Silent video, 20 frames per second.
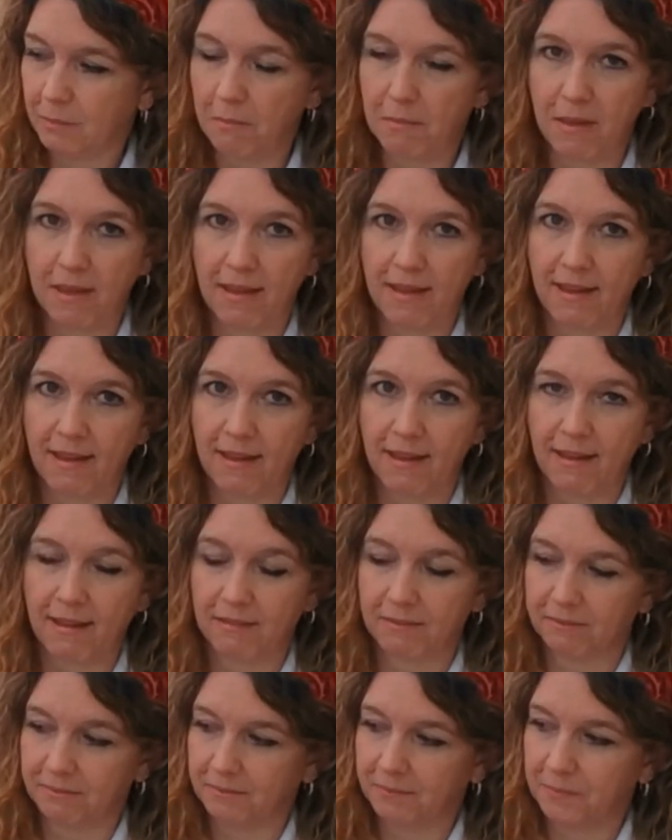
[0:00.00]
"Yeet!"
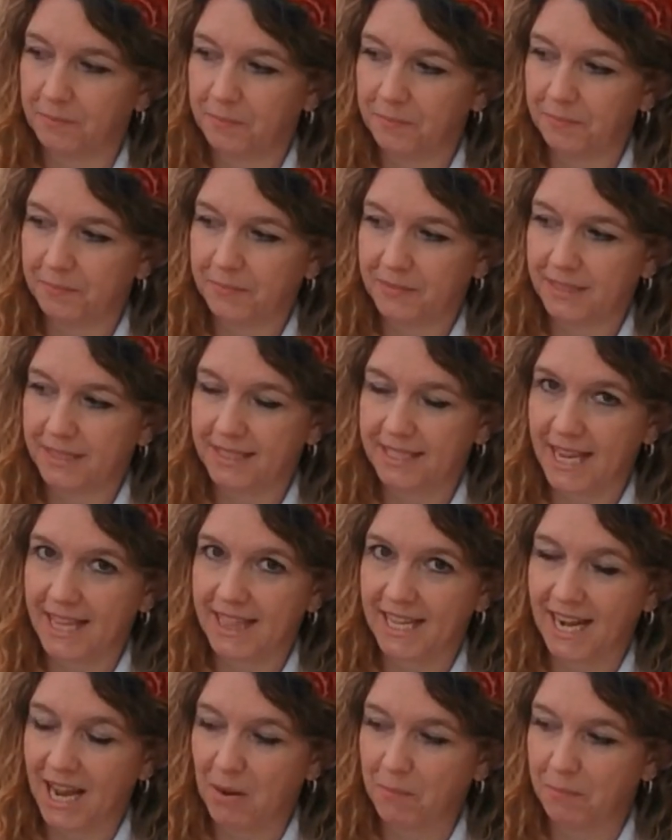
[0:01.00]
said
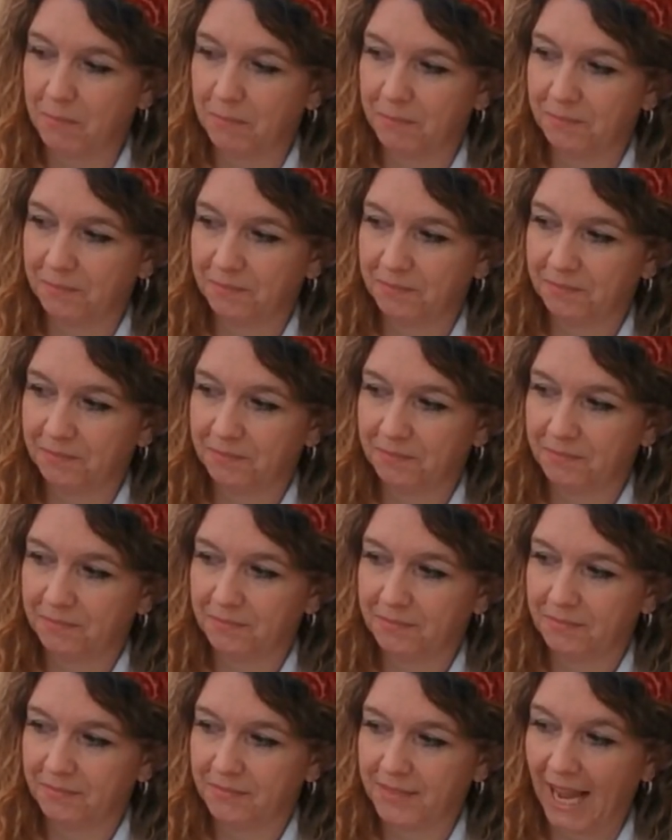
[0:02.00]
the lamb.
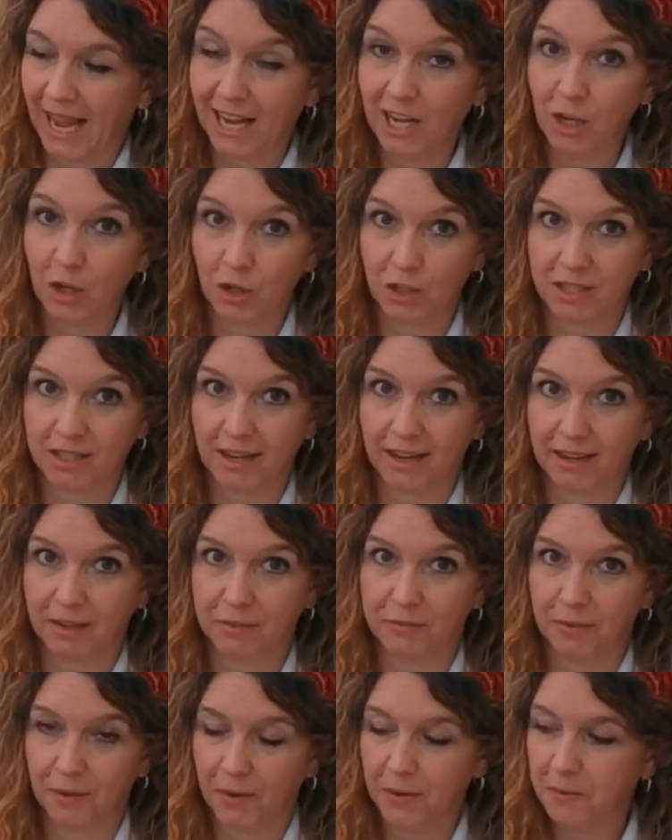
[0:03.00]
"That looks like
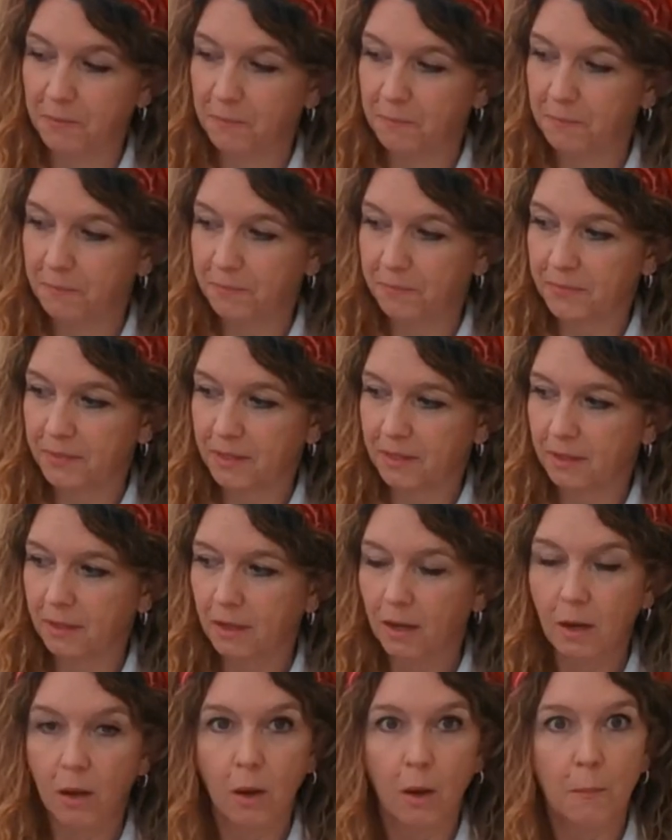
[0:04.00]
fun,
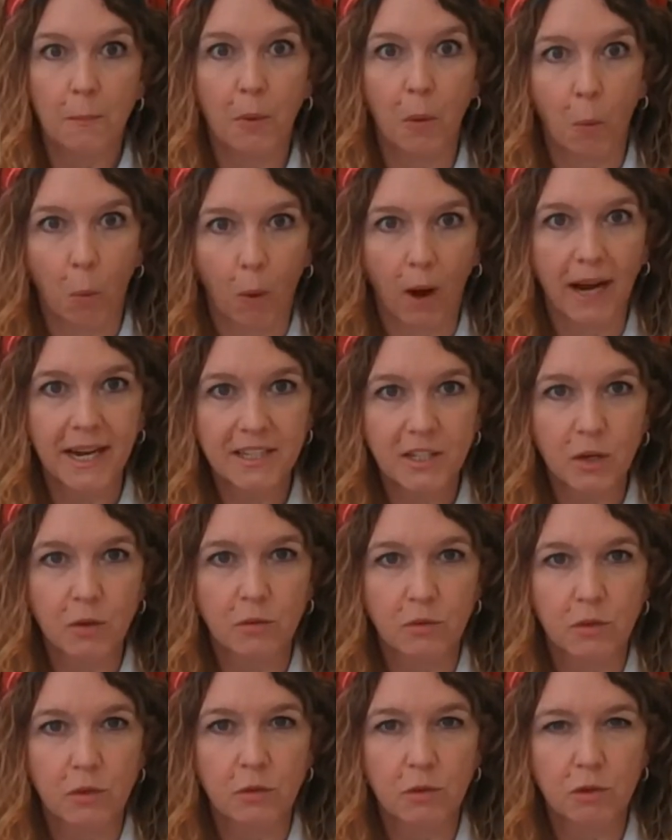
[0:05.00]
but why
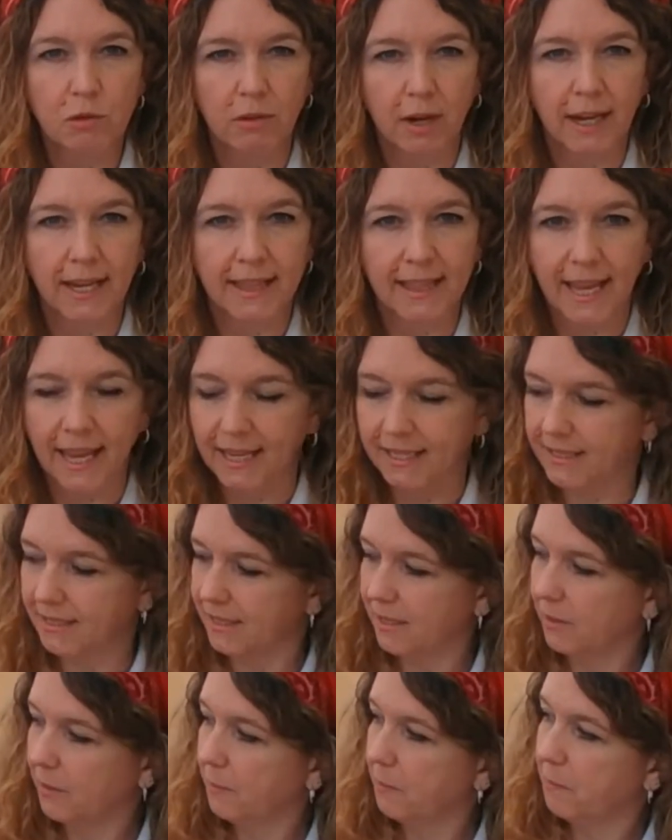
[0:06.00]
don't you try this?"